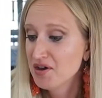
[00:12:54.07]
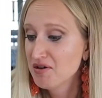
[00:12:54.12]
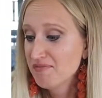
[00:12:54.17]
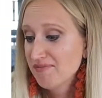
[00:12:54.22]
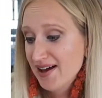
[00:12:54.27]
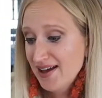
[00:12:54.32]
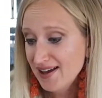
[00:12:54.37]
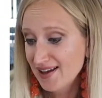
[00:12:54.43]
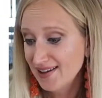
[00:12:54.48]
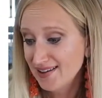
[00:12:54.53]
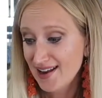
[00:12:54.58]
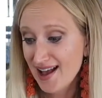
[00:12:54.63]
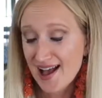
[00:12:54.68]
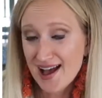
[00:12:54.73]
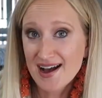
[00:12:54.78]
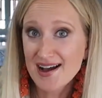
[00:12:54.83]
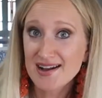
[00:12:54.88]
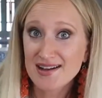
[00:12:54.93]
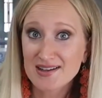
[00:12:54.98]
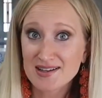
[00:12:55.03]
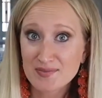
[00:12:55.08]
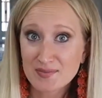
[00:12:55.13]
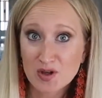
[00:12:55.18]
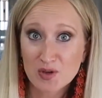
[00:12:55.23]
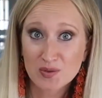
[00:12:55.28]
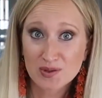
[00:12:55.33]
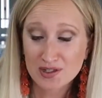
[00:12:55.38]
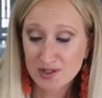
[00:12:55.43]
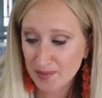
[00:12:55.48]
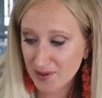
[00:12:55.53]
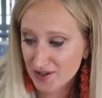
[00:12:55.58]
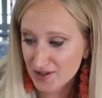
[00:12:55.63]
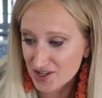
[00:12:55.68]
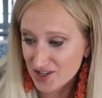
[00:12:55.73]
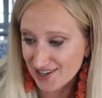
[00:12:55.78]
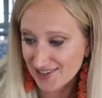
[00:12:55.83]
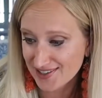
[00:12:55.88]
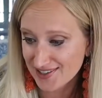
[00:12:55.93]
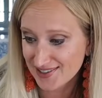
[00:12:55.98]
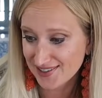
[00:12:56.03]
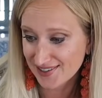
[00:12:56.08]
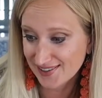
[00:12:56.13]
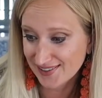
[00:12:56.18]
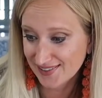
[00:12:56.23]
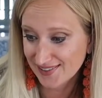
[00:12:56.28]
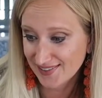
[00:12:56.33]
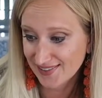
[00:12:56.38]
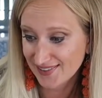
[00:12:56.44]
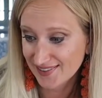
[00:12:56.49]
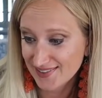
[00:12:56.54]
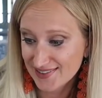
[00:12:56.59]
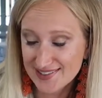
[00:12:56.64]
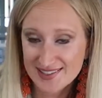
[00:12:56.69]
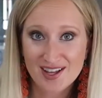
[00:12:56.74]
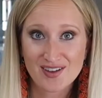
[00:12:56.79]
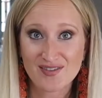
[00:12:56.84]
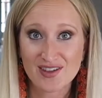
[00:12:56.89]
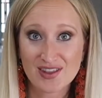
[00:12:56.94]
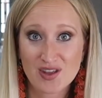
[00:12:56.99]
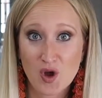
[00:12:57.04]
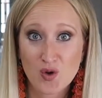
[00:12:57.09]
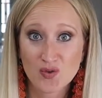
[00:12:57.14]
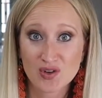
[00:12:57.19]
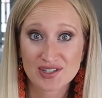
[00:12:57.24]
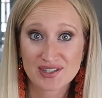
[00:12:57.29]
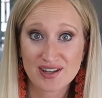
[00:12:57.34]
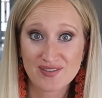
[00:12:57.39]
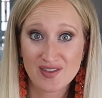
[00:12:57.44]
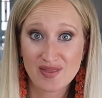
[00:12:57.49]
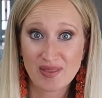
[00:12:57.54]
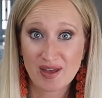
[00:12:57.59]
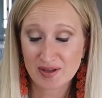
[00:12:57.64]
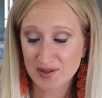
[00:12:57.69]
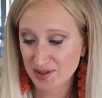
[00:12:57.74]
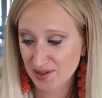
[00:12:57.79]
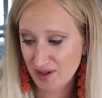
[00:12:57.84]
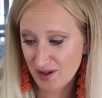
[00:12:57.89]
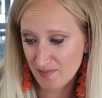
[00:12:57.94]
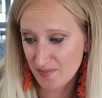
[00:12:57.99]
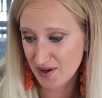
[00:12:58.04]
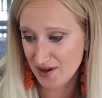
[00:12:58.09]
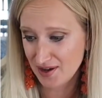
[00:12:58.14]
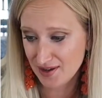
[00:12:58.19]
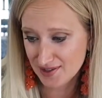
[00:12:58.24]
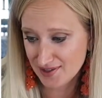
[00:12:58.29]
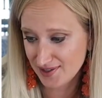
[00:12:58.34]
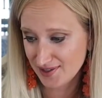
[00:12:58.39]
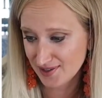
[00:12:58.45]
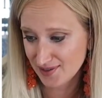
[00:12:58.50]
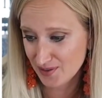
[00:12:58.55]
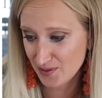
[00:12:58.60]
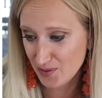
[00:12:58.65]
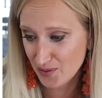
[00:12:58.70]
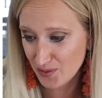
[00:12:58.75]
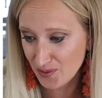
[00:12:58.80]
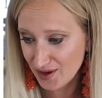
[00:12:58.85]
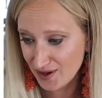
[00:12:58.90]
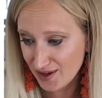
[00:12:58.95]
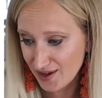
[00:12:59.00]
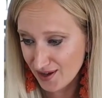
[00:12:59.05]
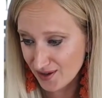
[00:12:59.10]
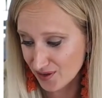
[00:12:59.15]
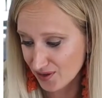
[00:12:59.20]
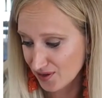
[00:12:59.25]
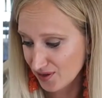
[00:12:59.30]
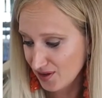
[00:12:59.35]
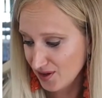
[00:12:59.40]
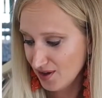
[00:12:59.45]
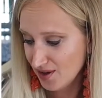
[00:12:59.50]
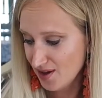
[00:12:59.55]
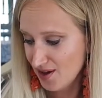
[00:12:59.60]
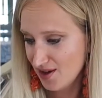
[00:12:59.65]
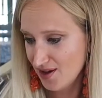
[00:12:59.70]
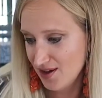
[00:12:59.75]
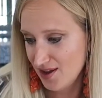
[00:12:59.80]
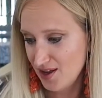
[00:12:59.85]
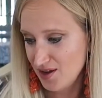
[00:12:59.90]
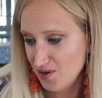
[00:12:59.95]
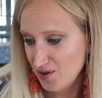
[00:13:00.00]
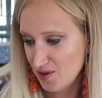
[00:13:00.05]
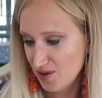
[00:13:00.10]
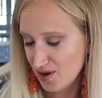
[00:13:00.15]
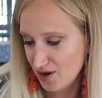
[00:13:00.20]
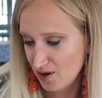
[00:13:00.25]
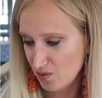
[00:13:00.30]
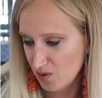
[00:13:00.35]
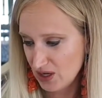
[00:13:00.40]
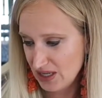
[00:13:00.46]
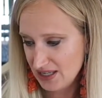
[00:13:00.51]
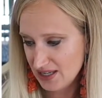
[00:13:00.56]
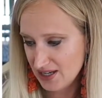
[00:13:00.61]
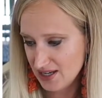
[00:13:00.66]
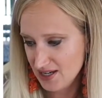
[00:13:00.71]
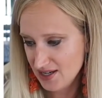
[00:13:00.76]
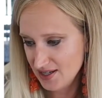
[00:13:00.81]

But I'm going to purchase over 7,000 companies right now. I know that I want